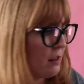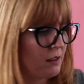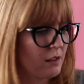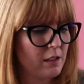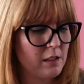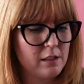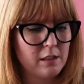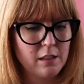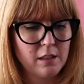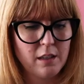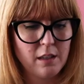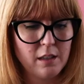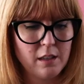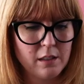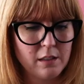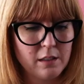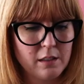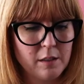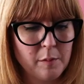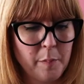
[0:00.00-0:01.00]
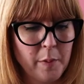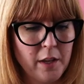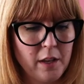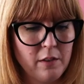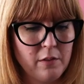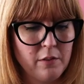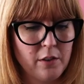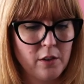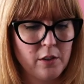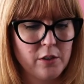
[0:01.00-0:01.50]
this is the
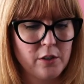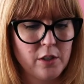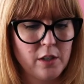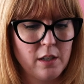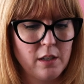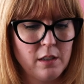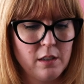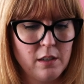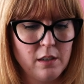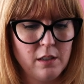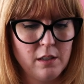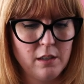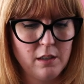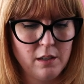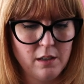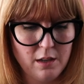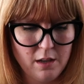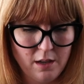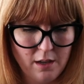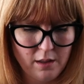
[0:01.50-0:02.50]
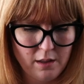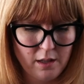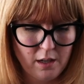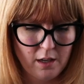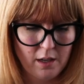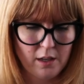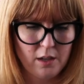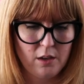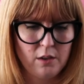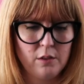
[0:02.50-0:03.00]
pin version
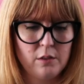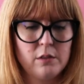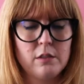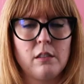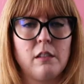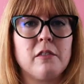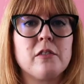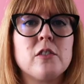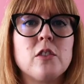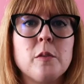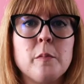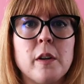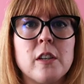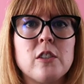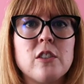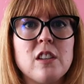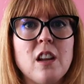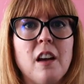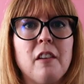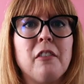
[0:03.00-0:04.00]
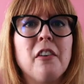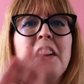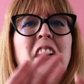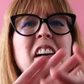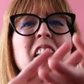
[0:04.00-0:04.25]
that I use. Too much stuff.